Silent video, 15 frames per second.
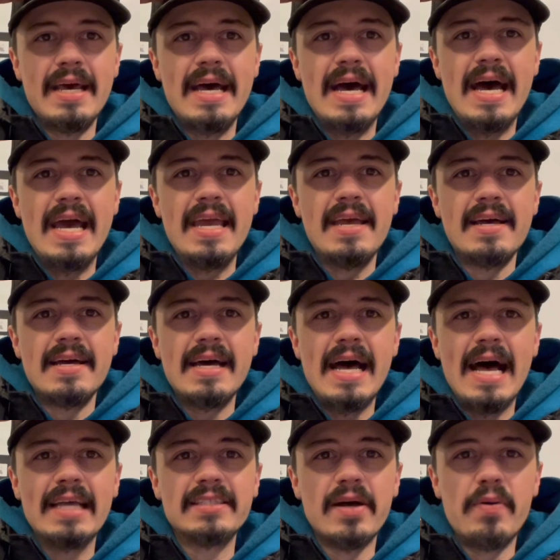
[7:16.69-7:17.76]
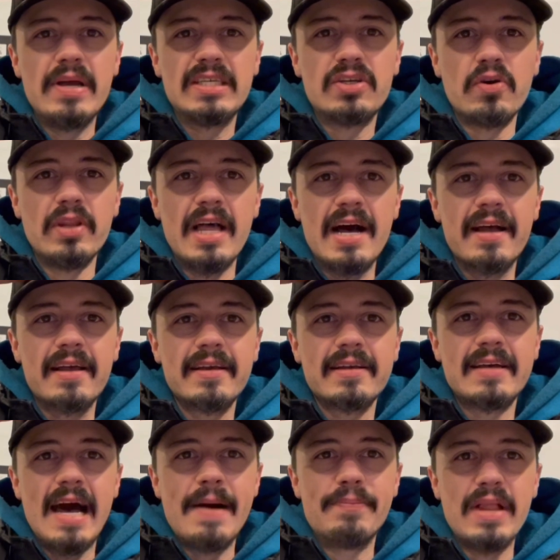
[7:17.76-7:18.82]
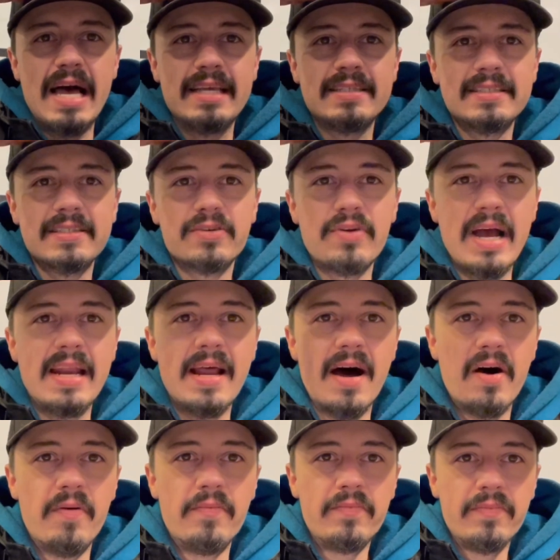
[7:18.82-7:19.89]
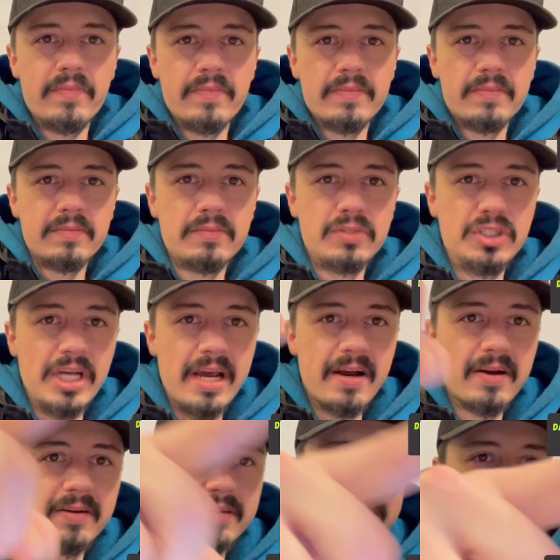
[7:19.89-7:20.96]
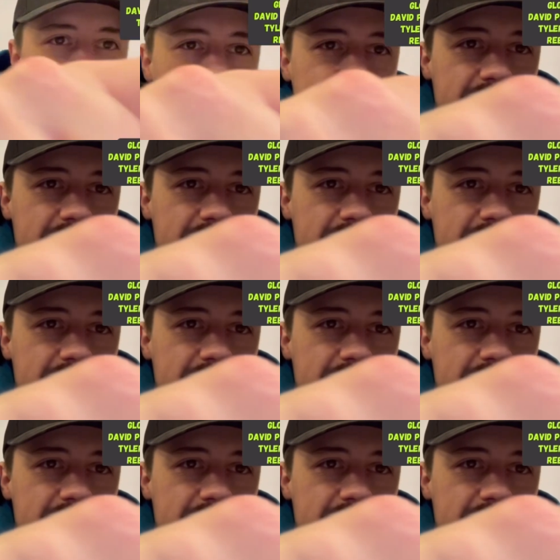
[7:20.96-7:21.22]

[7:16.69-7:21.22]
Hey, as always, good luck. God bless. Grind on. Cheers.